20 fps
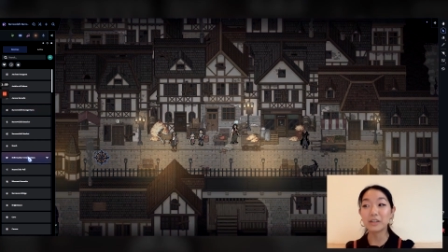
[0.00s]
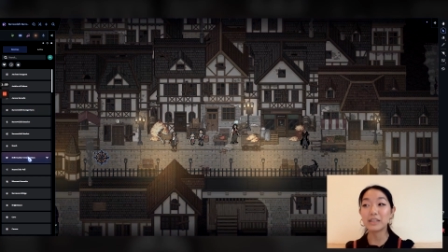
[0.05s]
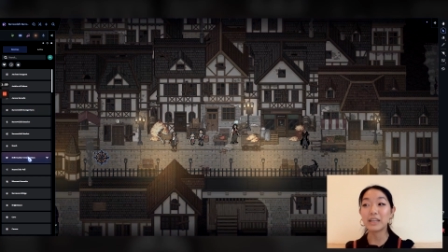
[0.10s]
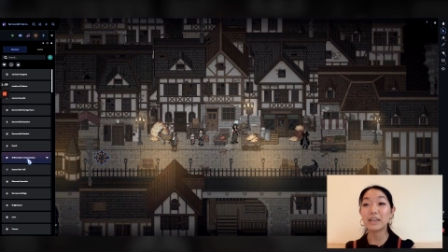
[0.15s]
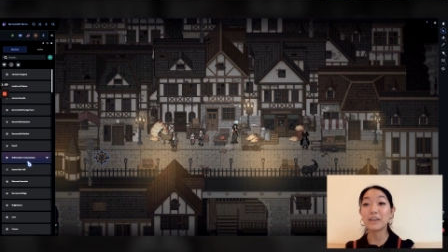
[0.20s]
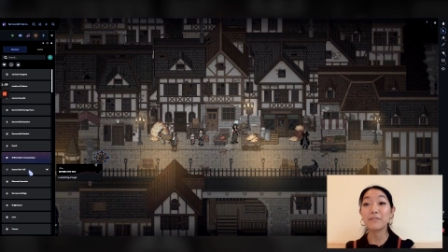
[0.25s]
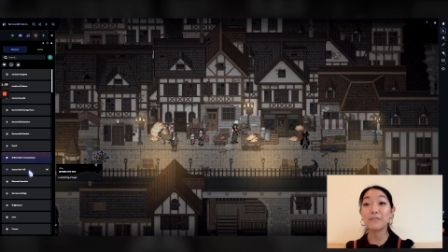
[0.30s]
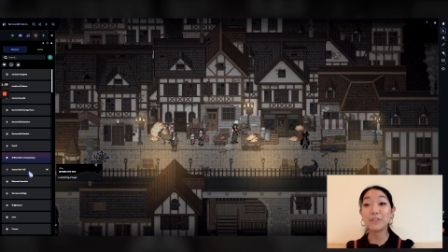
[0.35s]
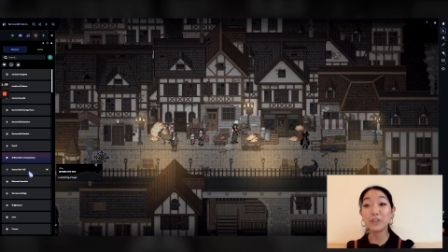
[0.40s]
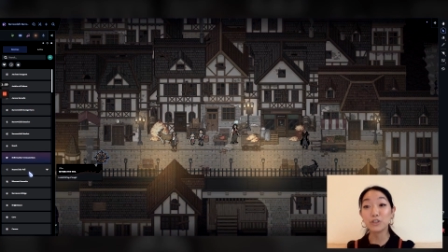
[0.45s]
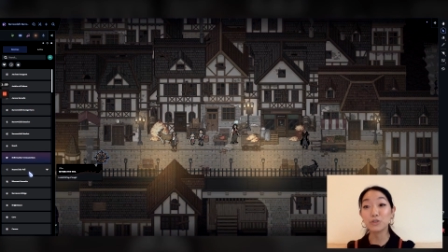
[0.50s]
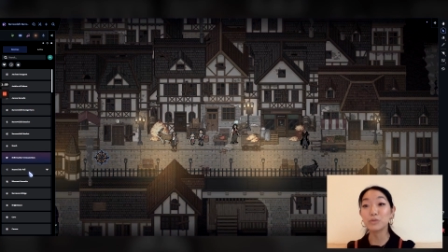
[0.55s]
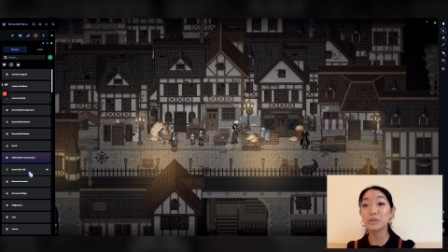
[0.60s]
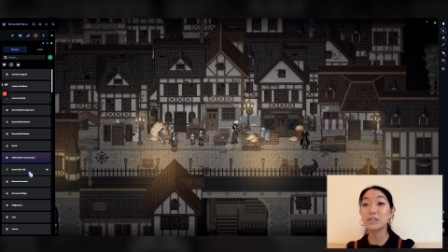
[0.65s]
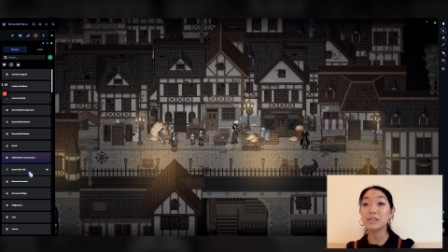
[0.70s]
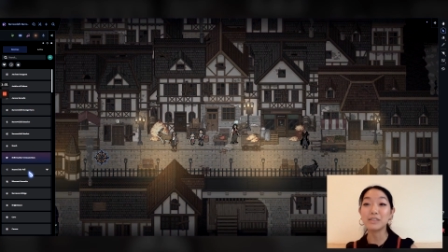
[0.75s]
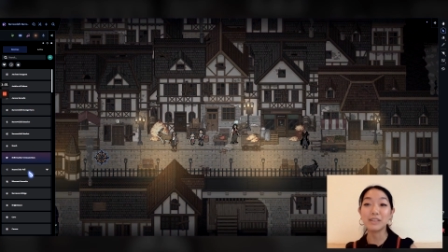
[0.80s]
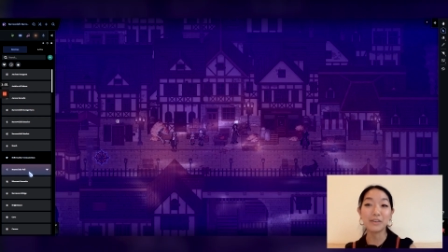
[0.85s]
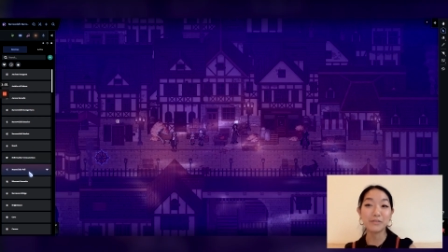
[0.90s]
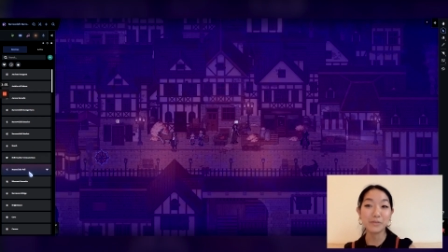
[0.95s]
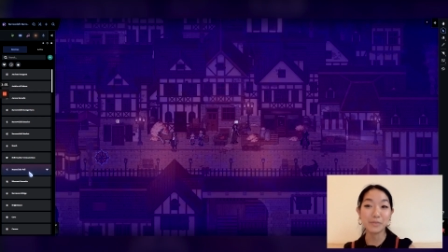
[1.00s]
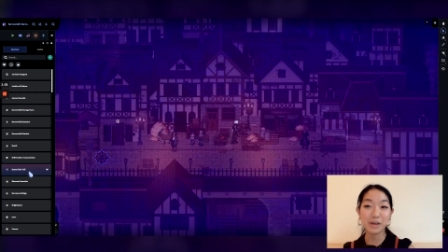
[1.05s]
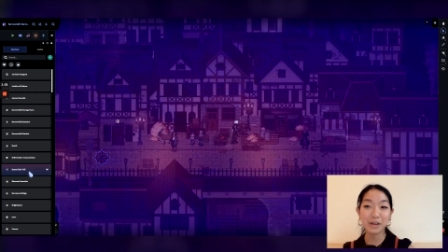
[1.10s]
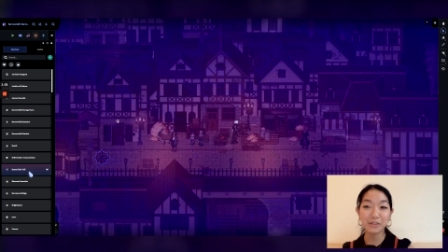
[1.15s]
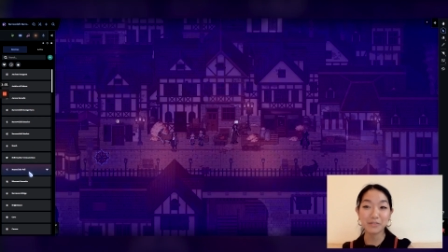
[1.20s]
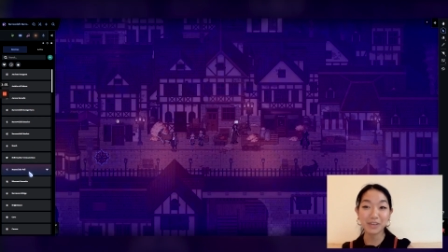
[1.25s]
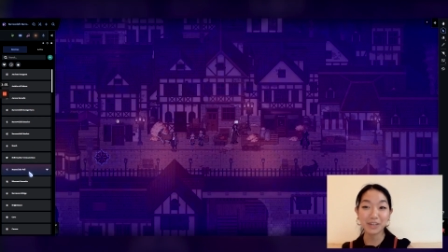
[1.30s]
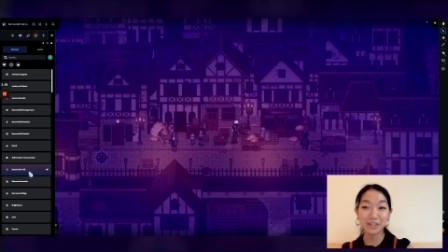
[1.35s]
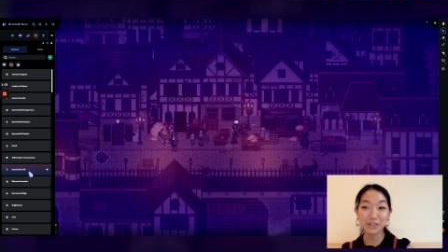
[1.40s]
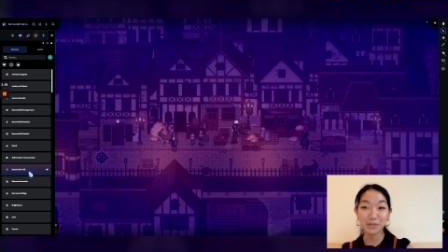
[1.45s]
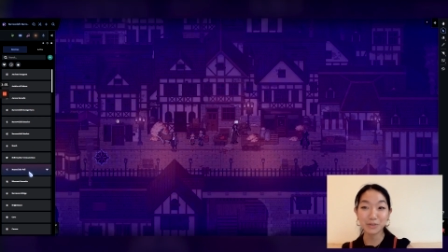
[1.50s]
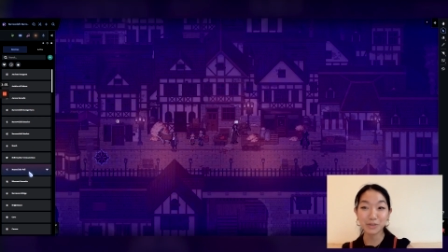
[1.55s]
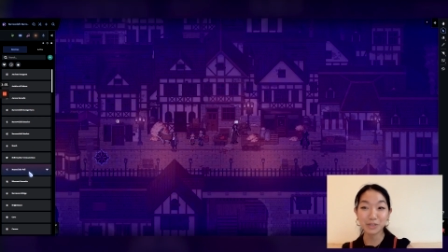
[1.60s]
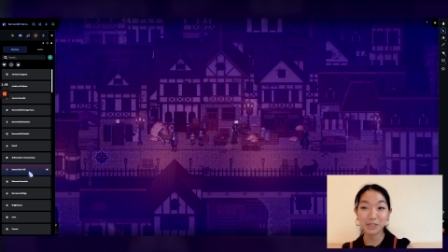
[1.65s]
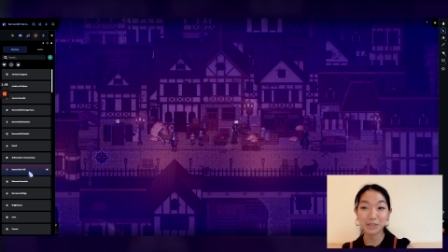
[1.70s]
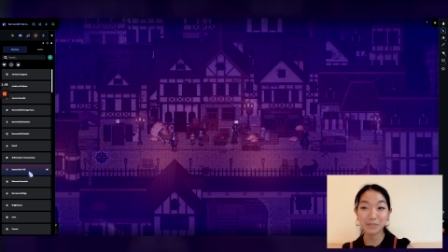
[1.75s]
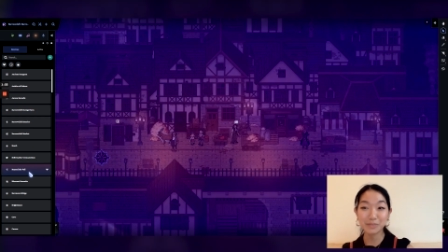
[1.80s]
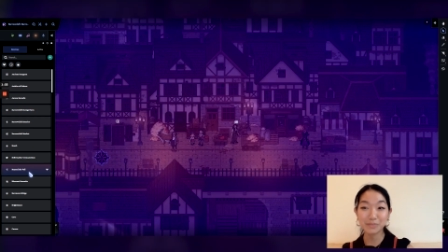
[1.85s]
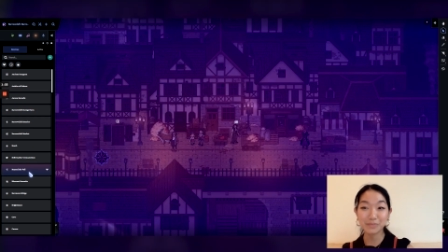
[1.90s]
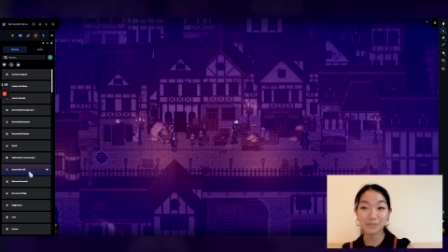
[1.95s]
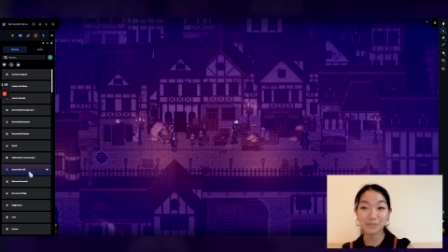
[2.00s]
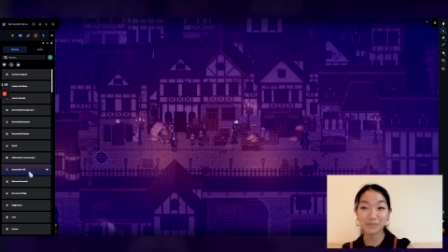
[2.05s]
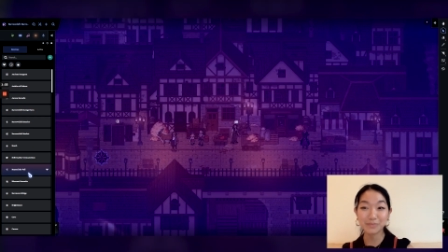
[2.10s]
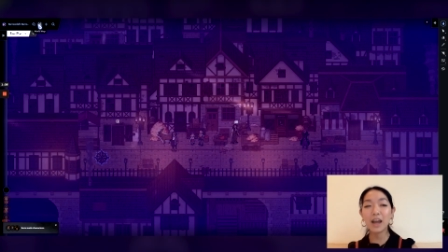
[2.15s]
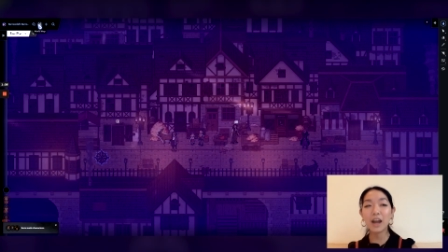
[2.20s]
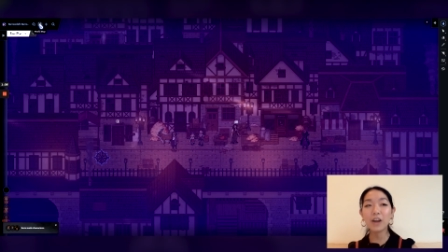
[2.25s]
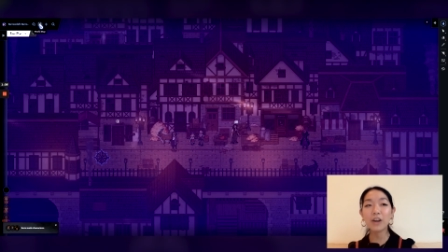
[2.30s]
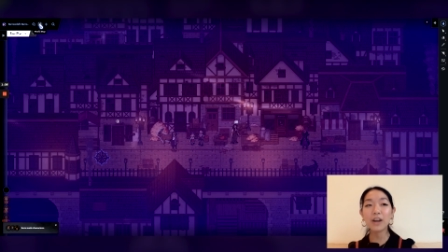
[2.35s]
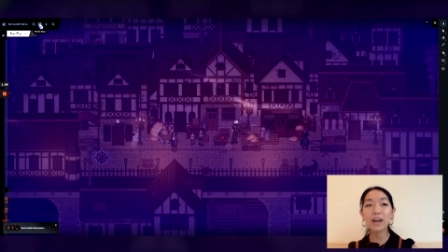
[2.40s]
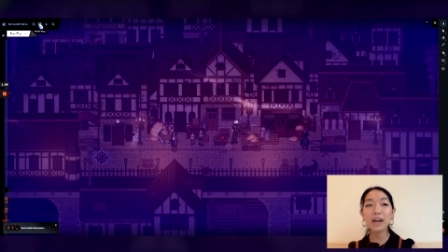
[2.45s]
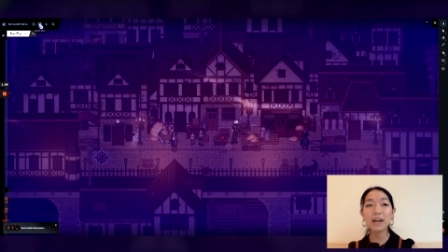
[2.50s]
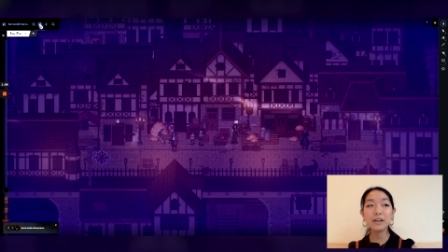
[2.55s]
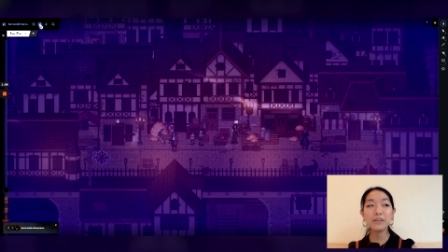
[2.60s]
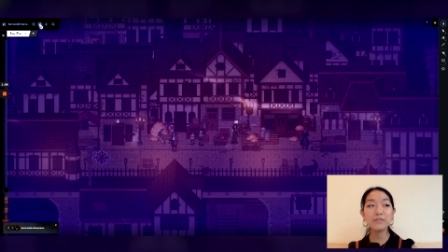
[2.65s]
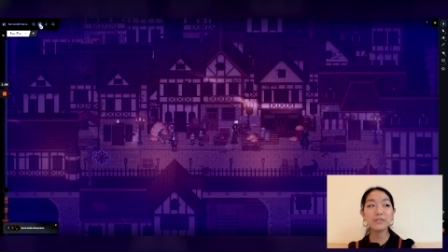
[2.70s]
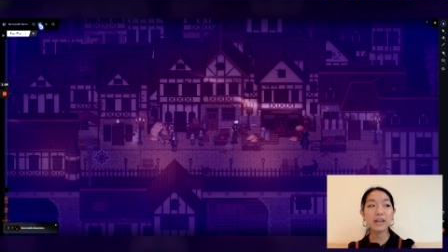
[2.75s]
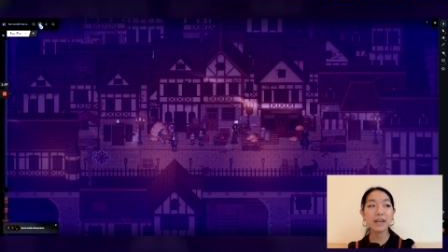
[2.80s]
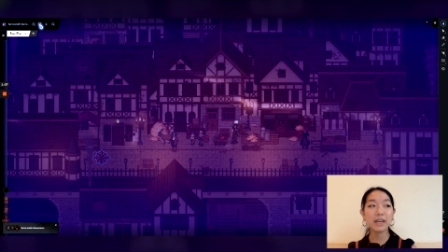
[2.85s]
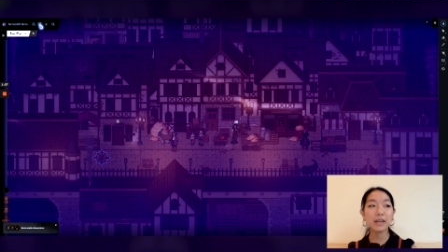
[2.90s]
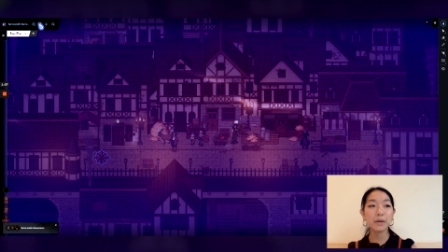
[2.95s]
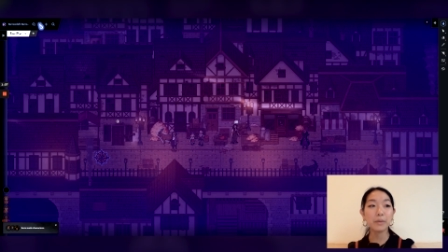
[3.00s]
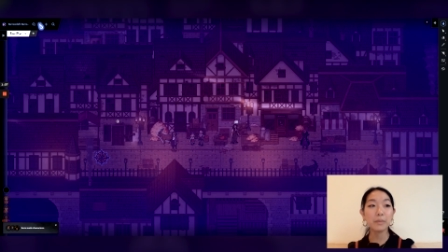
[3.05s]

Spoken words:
like visual and level modifying tools. Our kind of like